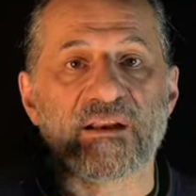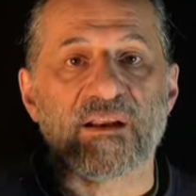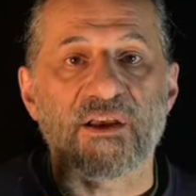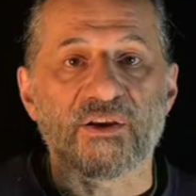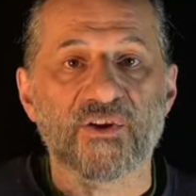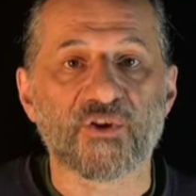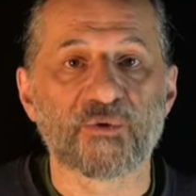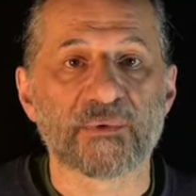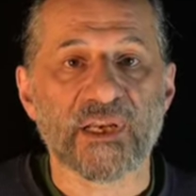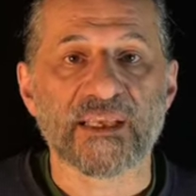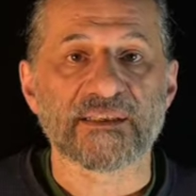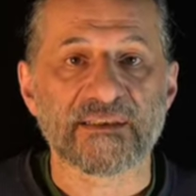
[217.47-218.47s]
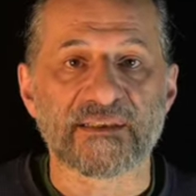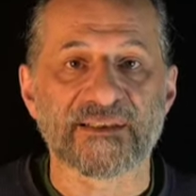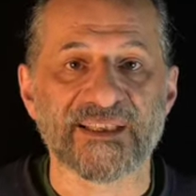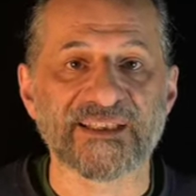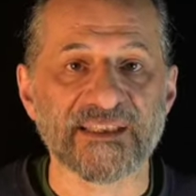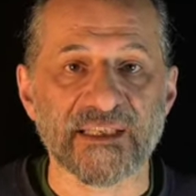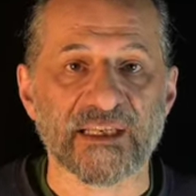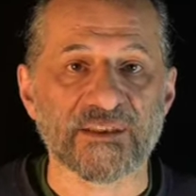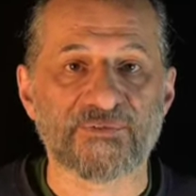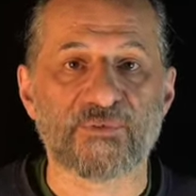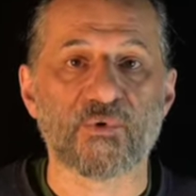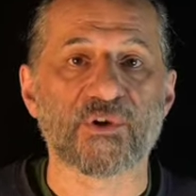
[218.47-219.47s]
accumulate statistics
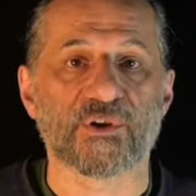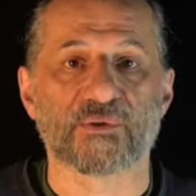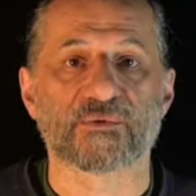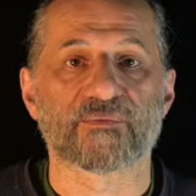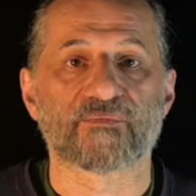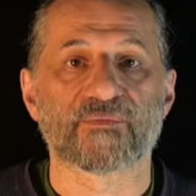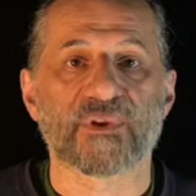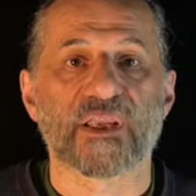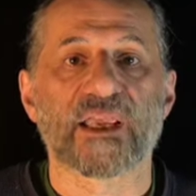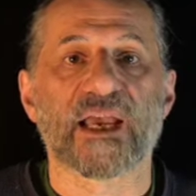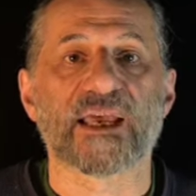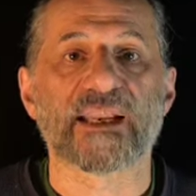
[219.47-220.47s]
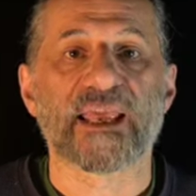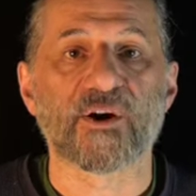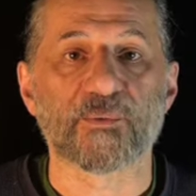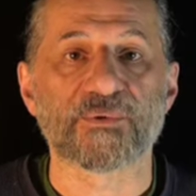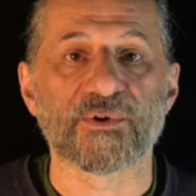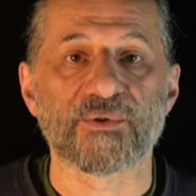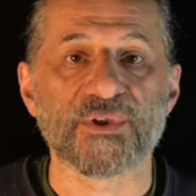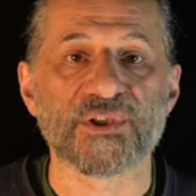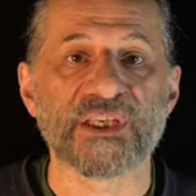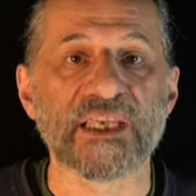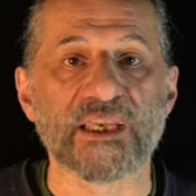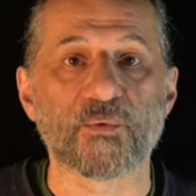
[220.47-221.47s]
for you and help you
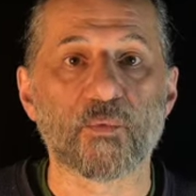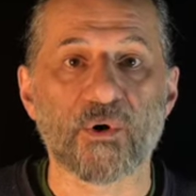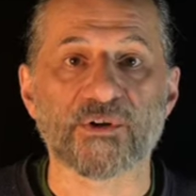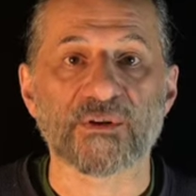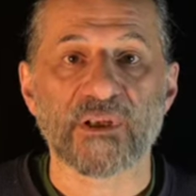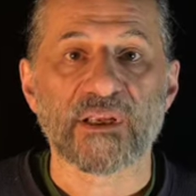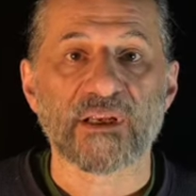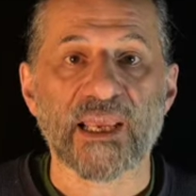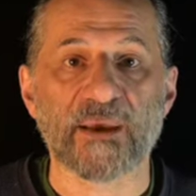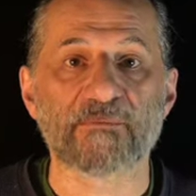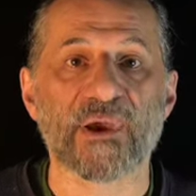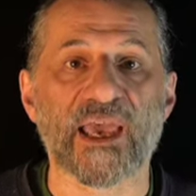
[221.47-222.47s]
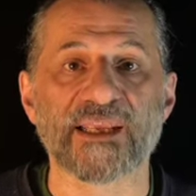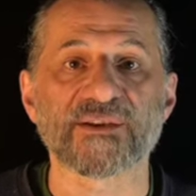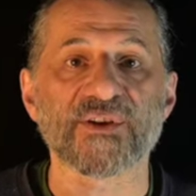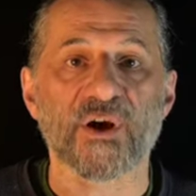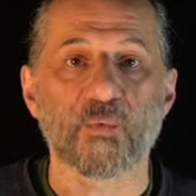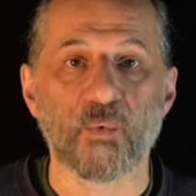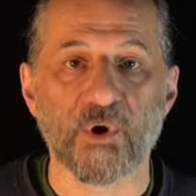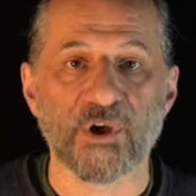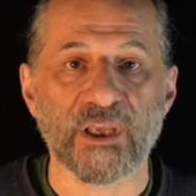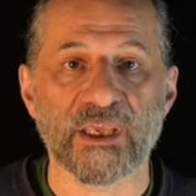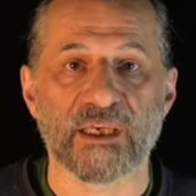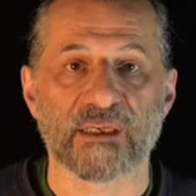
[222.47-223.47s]
see what campaigns are
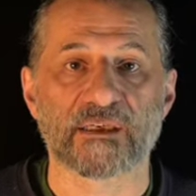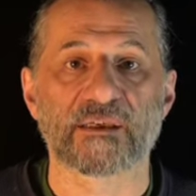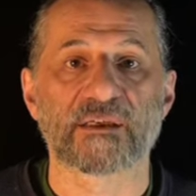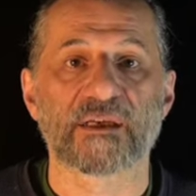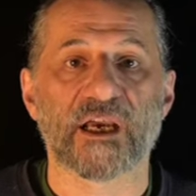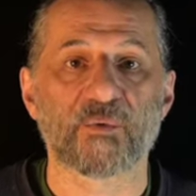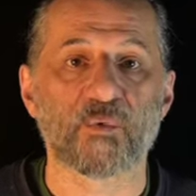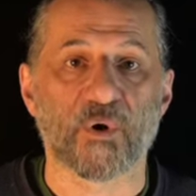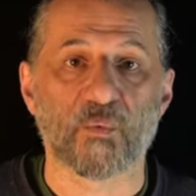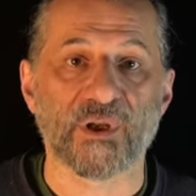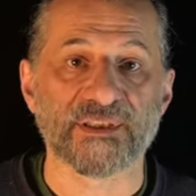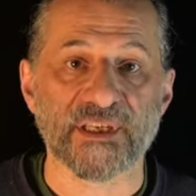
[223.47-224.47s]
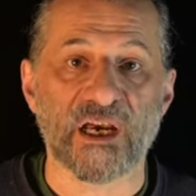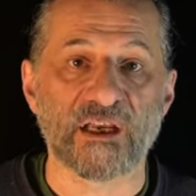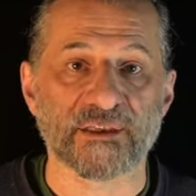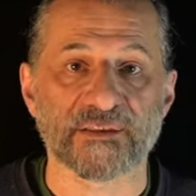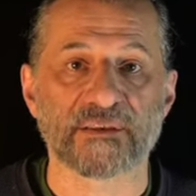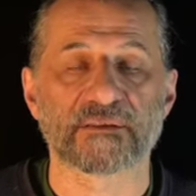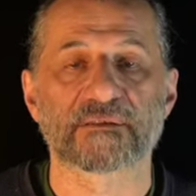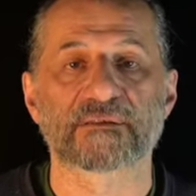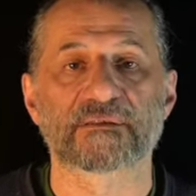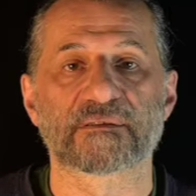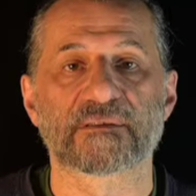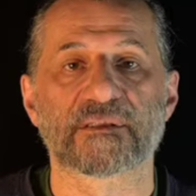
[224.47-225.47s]
working and what ones aren't.
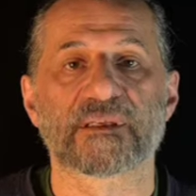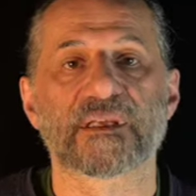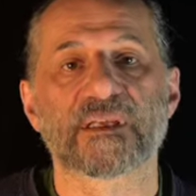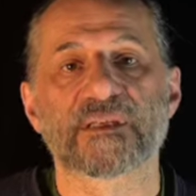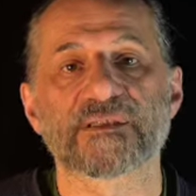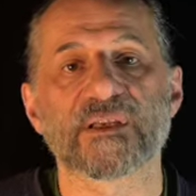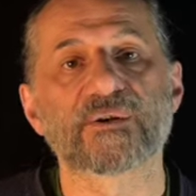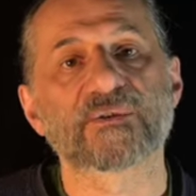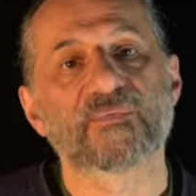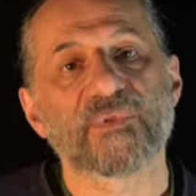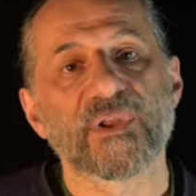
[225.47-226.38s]
So